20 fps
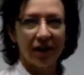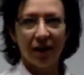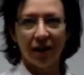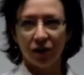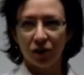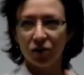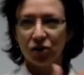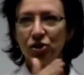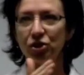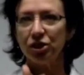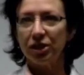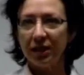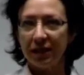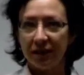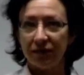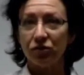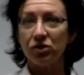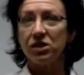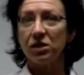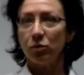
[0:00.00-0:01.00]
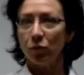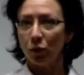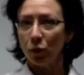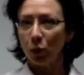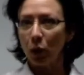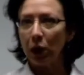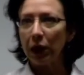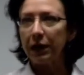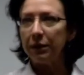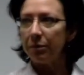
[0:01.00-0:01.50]
achieved some
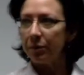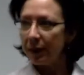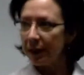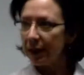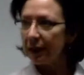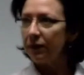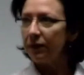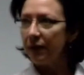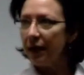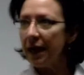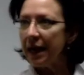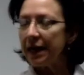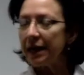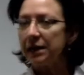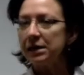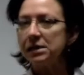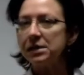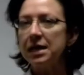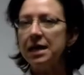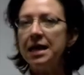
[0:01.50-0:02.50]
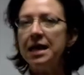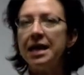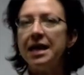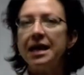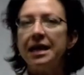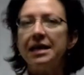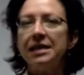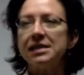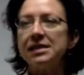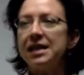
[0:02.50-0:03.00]
really big things
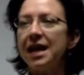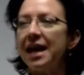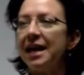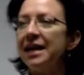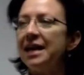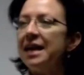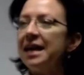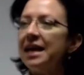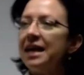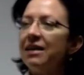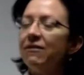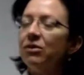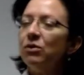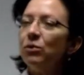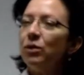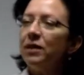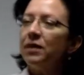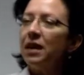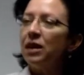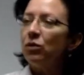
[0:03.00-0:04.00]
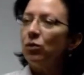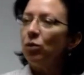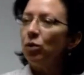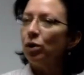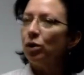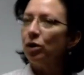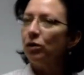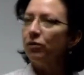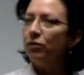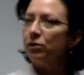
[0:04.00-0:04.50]
is that even when they
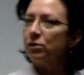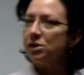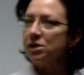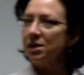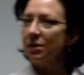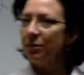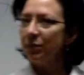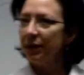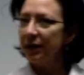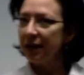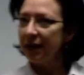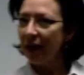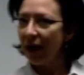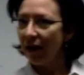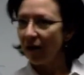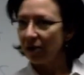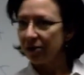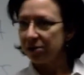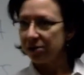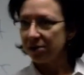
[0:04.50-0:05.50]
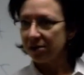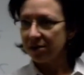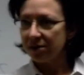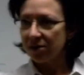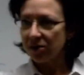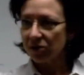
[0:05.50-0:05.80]
work for somebody else,